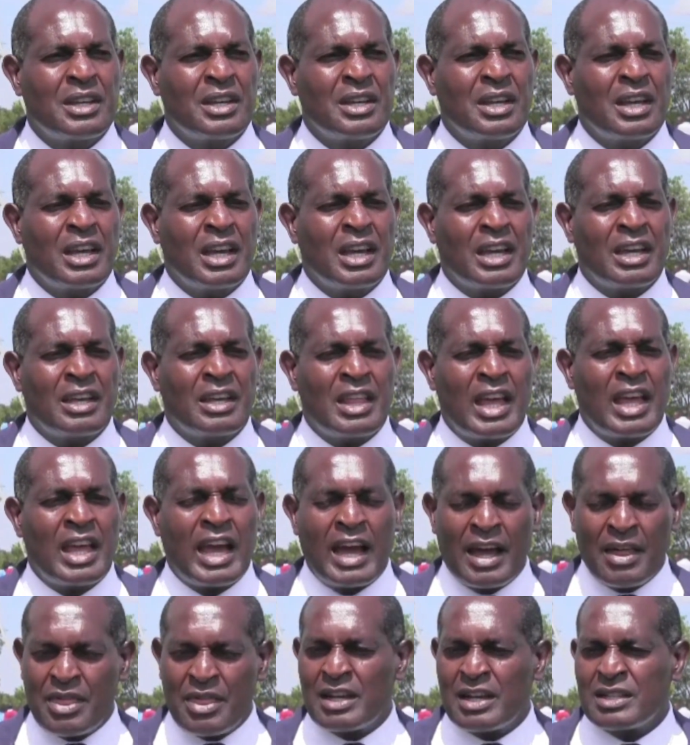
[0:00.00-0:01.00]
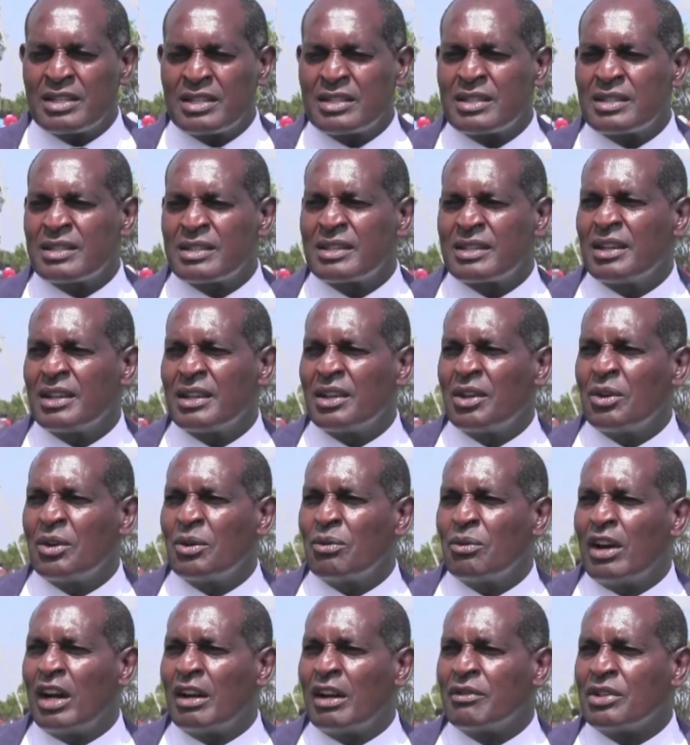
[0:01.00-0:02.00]
Uh, the others
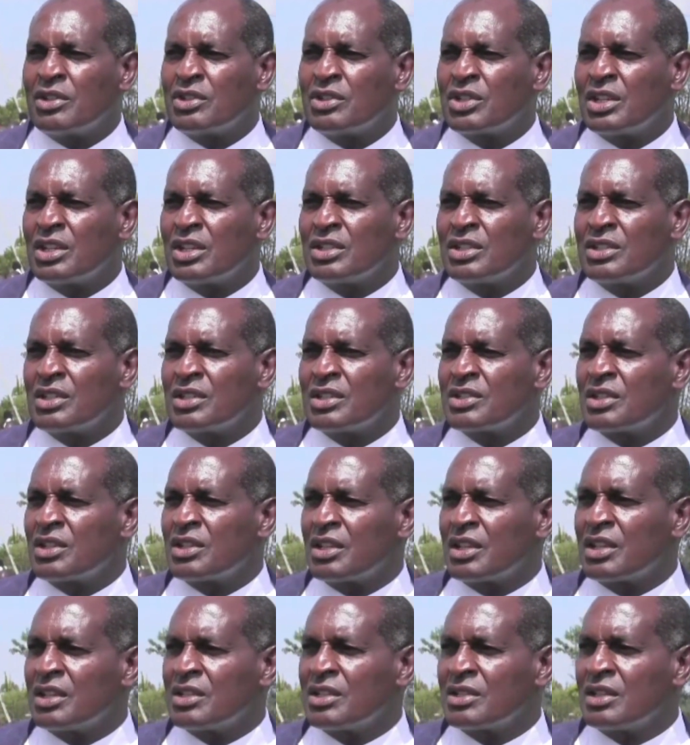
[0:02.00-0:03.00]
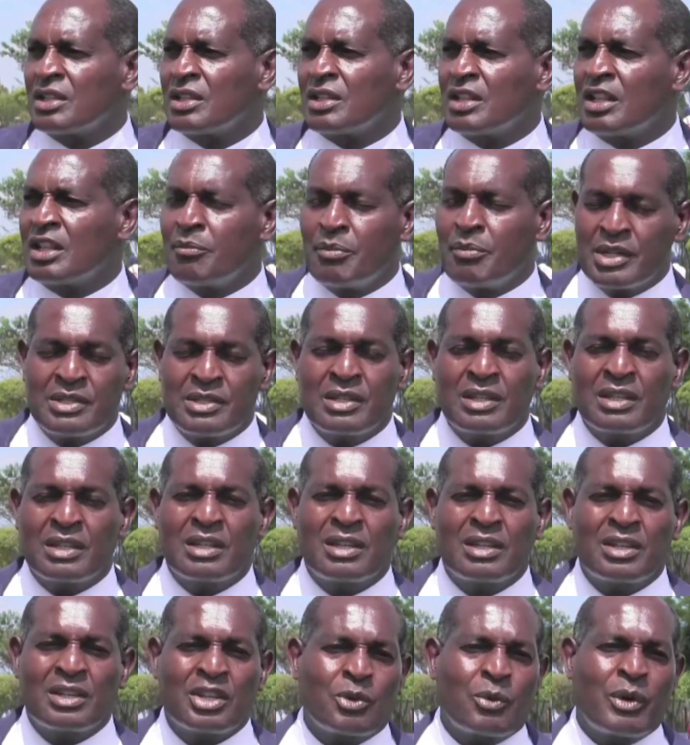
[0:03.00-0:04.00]
who are having challenges in getting the
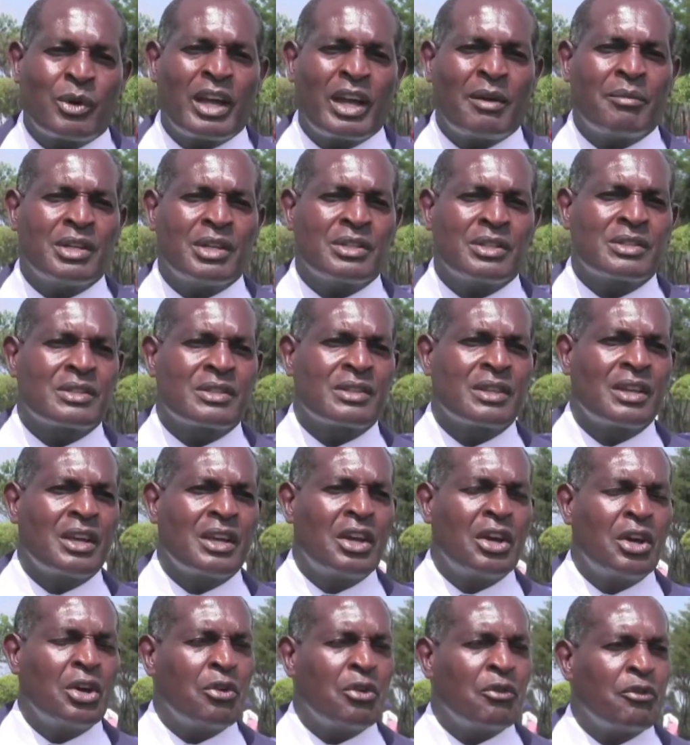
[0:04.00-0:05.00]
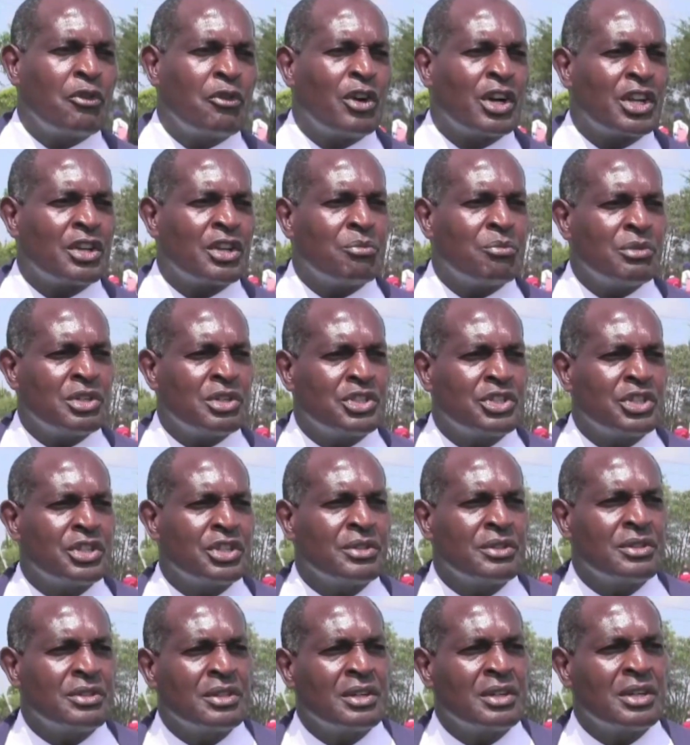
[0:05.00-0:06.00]
basic requirements for
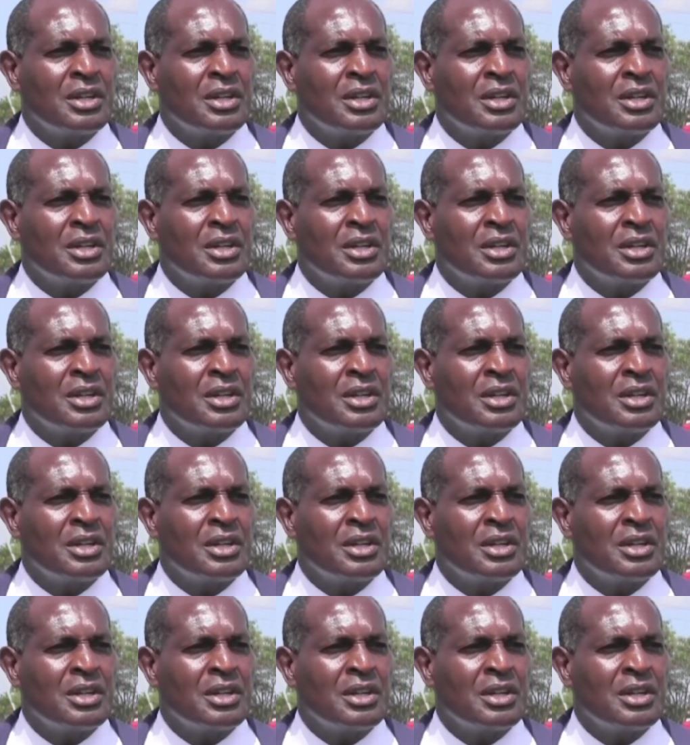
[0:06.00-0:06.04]
admission.